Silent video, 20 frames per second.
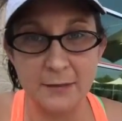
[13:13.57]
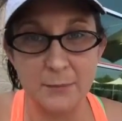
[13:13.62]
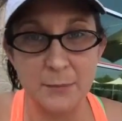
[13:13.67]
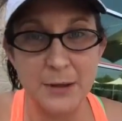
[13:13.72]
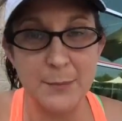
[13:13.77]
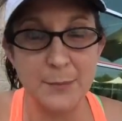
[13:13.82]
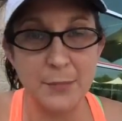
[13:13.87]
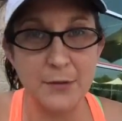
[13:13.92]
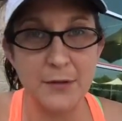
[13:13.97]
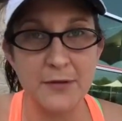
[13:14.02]

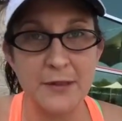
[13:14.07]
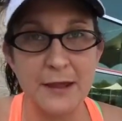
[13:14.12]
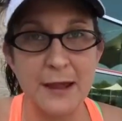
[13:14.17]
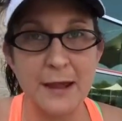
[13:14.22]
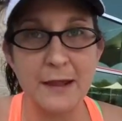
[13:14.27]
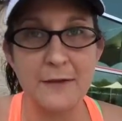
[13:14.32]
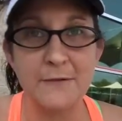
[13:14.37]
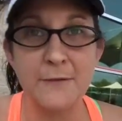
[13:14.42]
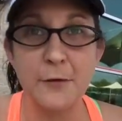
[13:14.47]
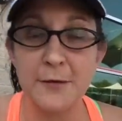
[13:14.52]
people
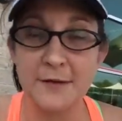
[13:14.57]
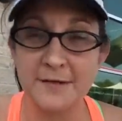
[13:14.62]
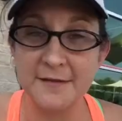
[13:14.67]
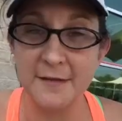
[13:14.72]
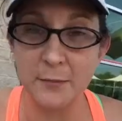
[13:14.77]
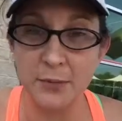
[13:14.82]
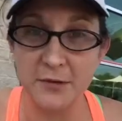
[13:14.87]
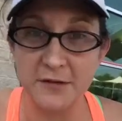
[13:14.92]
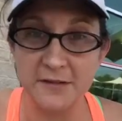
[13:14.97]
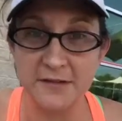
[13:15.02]
that focus
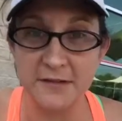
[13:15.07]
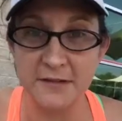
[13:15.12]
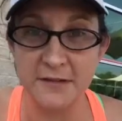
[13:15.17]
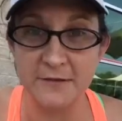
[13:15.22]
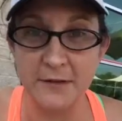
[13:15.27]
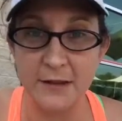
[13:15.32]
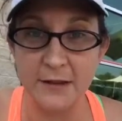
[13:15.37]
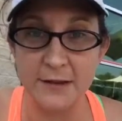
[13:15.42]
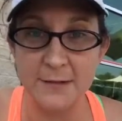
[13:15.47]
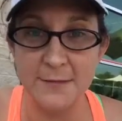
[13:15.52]
on personal
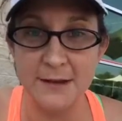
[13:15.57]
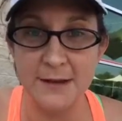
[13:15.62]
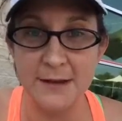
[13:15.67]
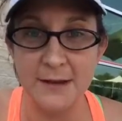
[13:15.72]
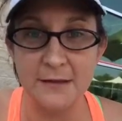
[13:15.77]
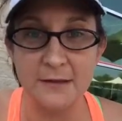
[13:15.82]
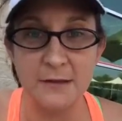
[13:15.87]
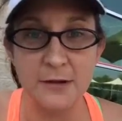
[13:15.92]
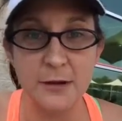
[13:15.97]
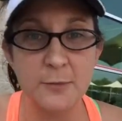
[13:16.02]
development,
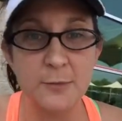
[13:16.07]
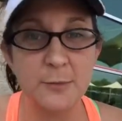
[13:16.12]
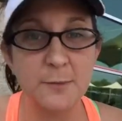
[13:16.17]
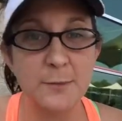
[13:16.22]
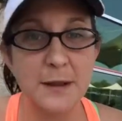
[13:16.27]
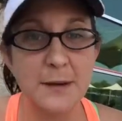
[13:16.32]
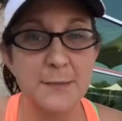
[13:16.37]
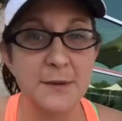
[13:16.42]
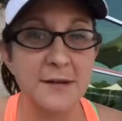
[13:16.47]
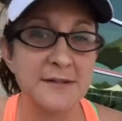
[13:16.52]
and there
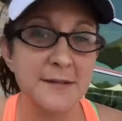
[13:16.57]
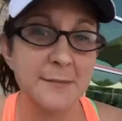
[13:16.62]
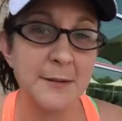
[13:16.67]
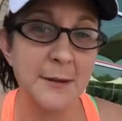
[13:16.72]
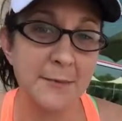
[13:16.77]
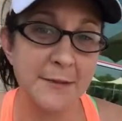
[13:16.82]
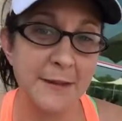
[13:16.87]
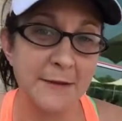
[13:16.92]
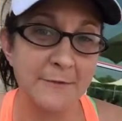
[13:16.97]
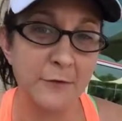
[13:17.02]
are a bunch of
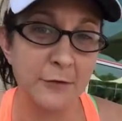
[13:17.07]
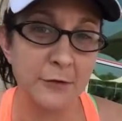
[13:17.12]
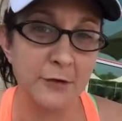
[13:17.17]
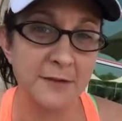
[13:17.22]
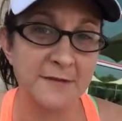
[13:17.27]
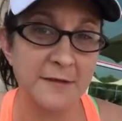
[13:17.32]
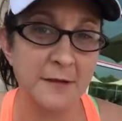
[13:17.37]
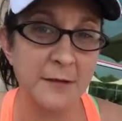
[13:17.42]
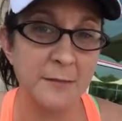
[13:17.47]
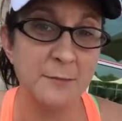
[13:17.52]
people that
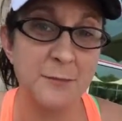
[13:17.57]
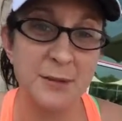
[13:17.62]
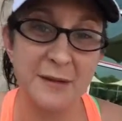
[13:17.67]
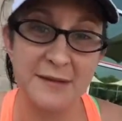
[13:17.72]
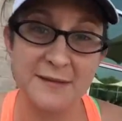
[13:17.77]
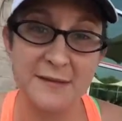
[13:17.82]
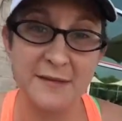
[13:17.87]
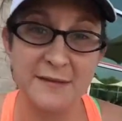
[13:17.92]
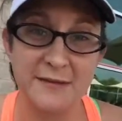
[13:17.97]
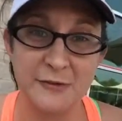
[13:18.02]
focus on
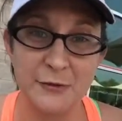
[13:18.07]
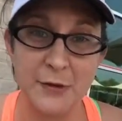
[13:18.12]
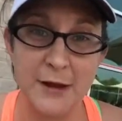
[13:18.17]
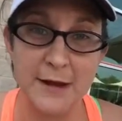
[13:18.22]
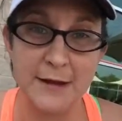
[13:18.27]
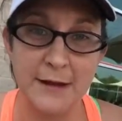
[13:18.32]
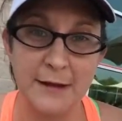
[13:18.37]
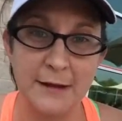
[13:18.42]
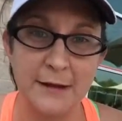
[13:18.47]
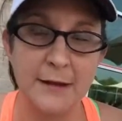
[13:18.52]
business
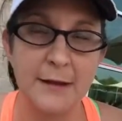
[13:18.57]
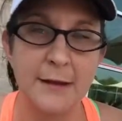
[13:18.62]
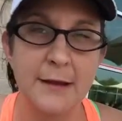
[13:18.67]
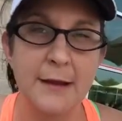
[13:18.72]
training.